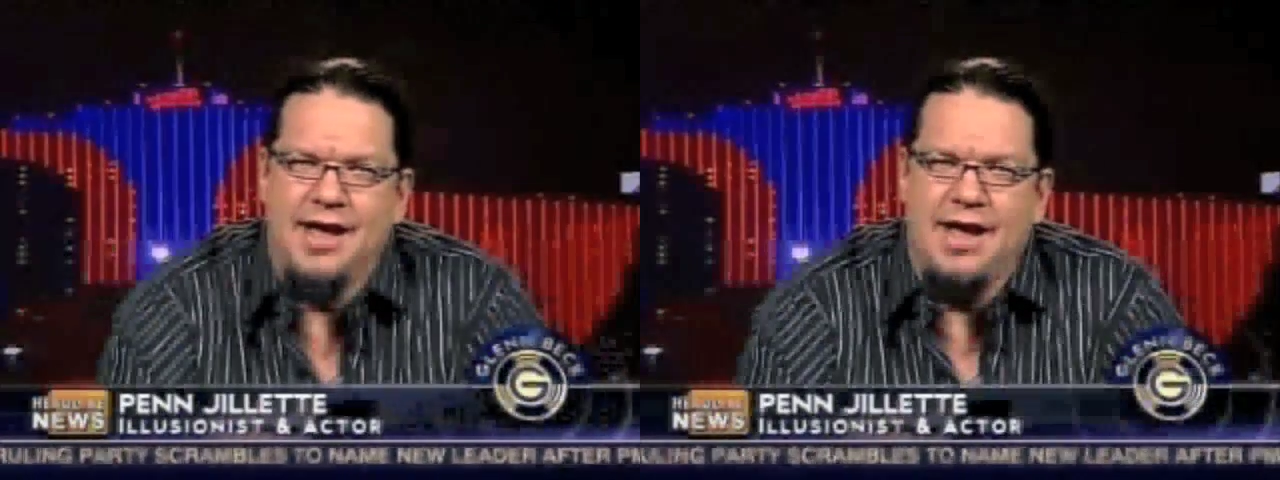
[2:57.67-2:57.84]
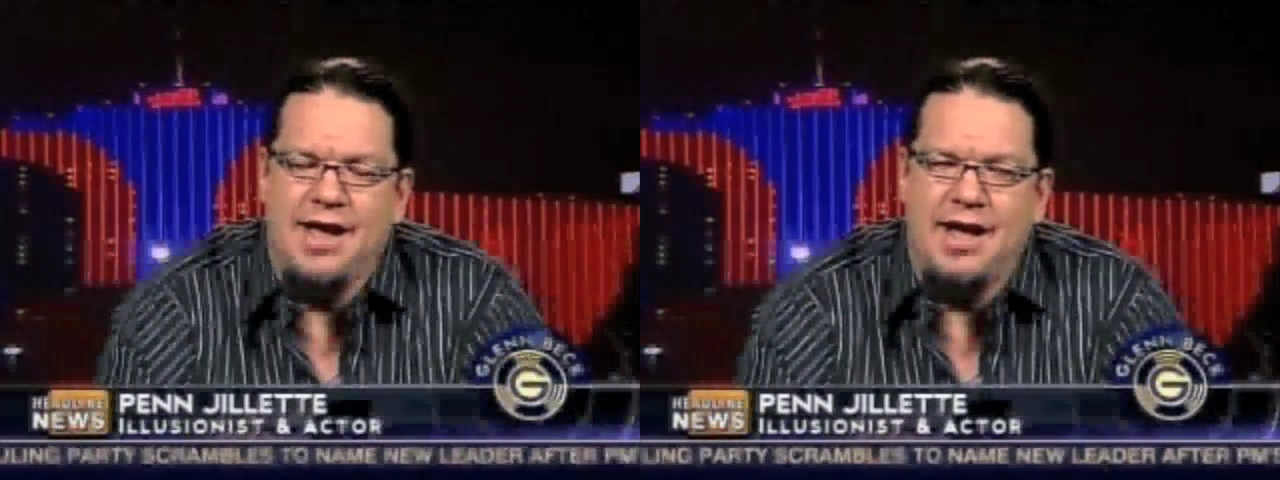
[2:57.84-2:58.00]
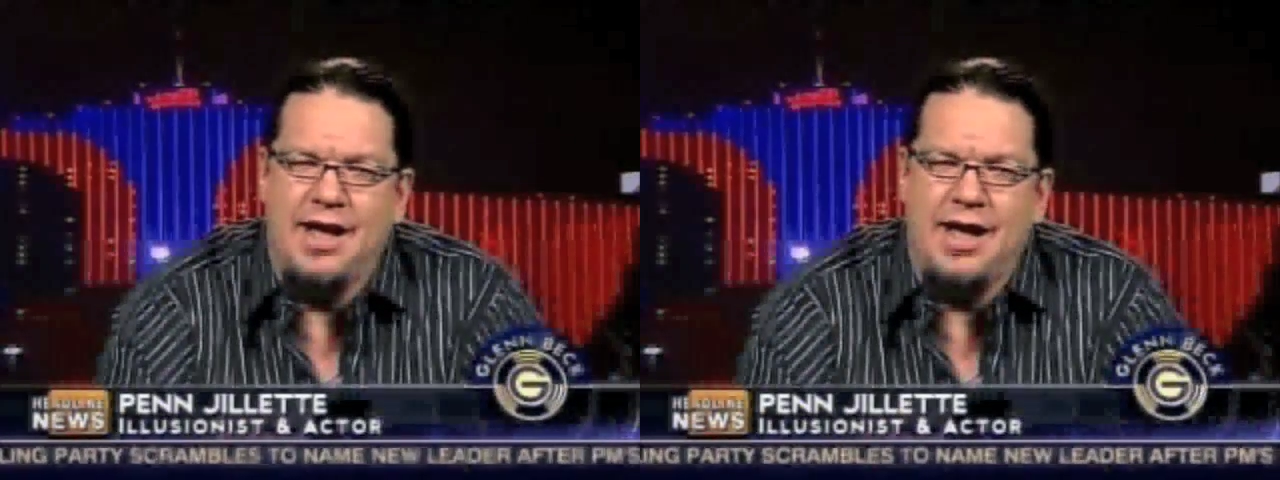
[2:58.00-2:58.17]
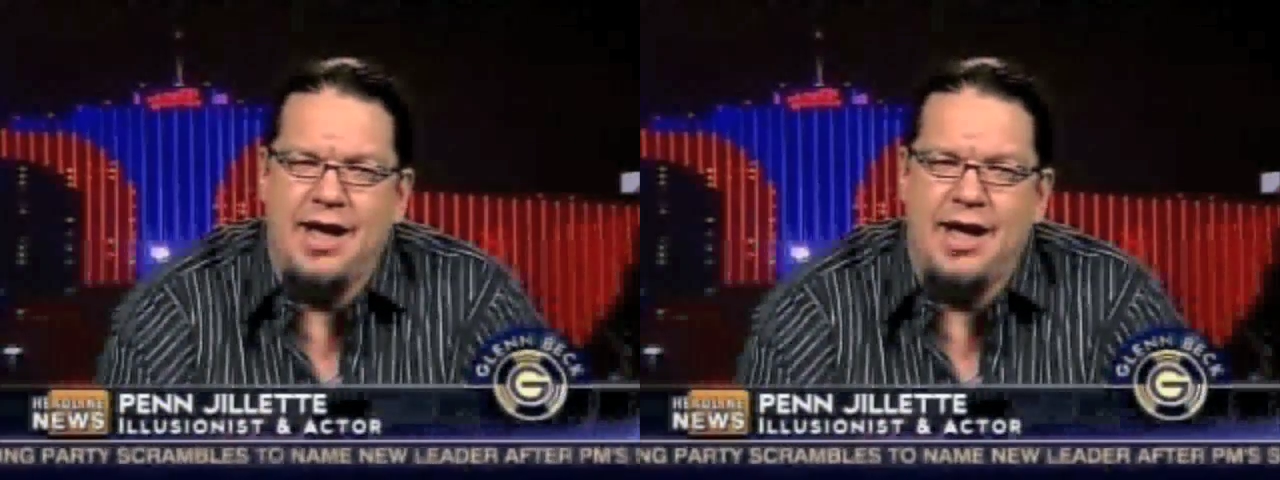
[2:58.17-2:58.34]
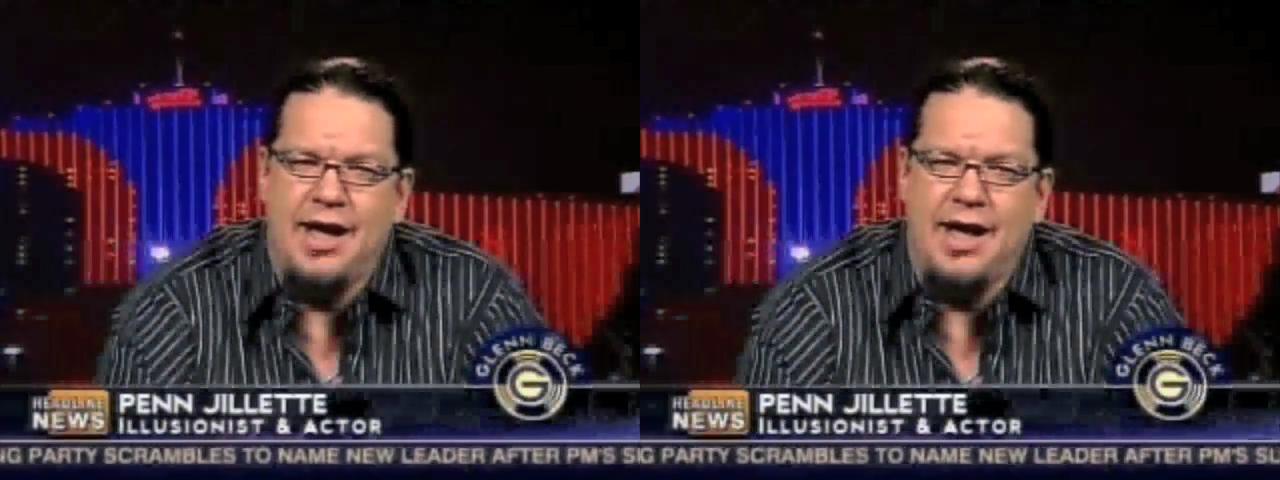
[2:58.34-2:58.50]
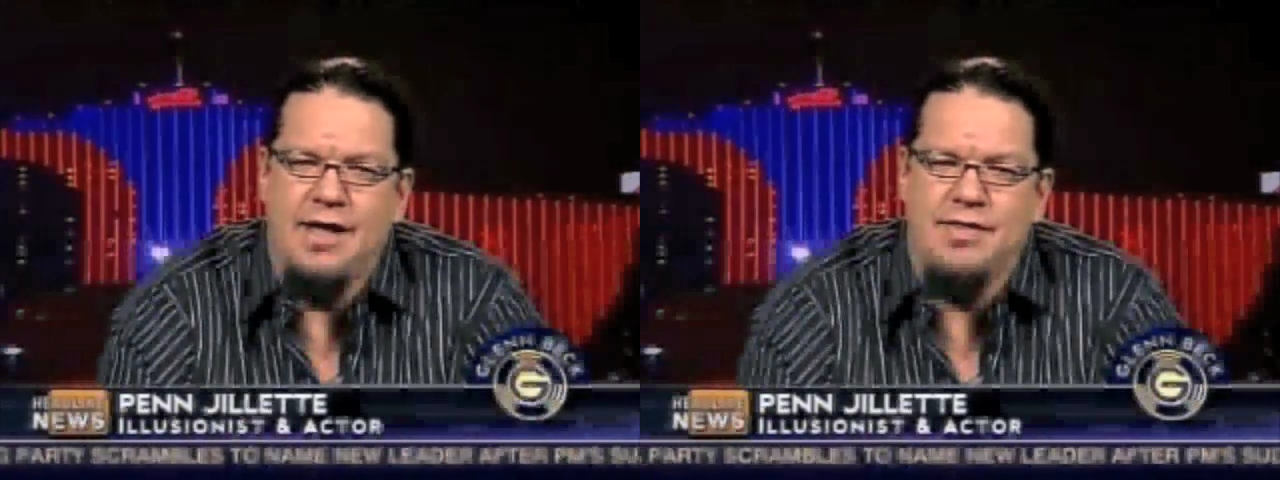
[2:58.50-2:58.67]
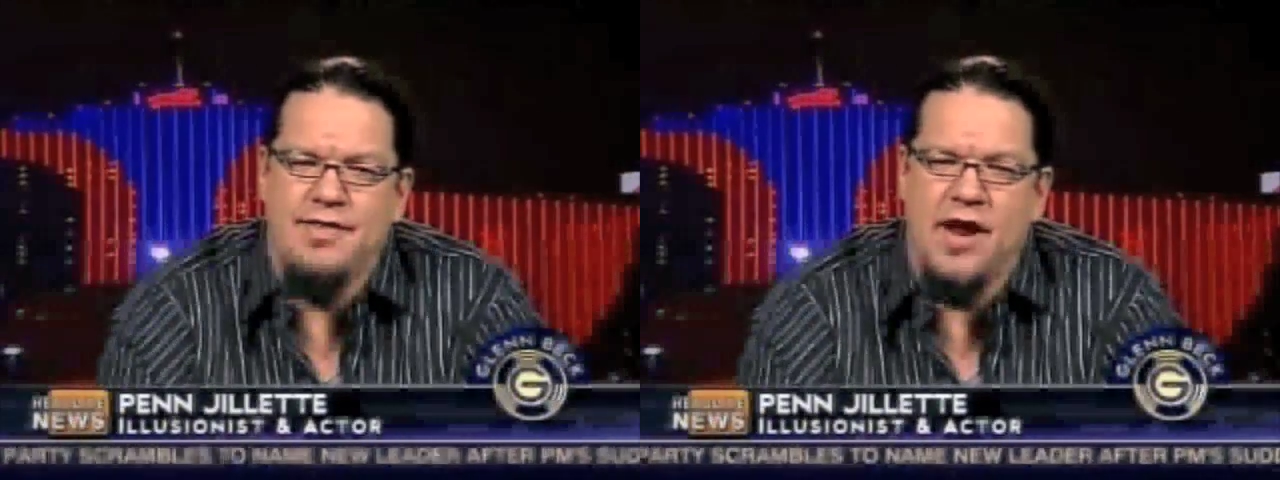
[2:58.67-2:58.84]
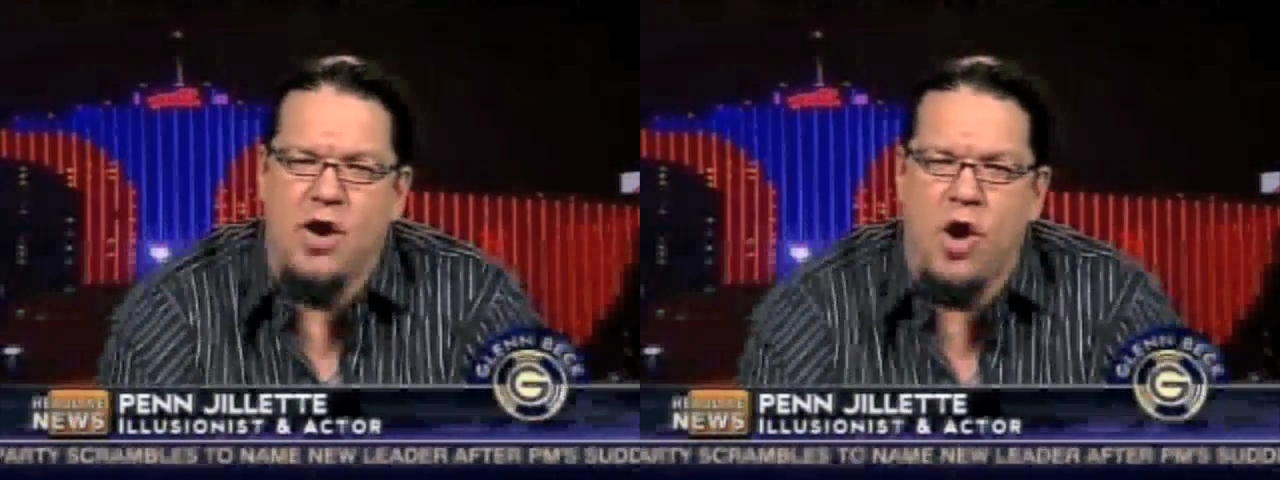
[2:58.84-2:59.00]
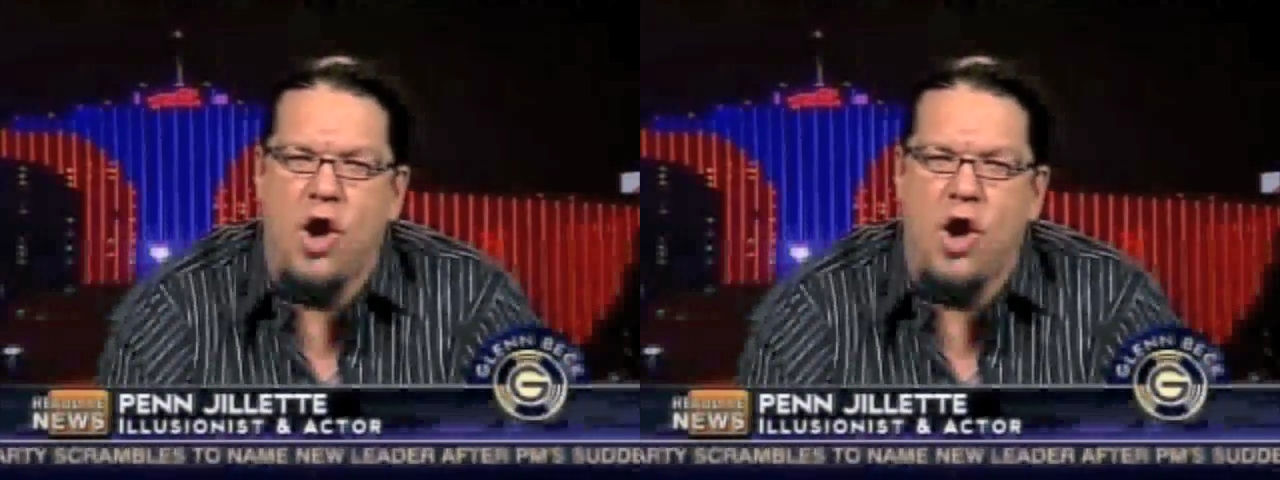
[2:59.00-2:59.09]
there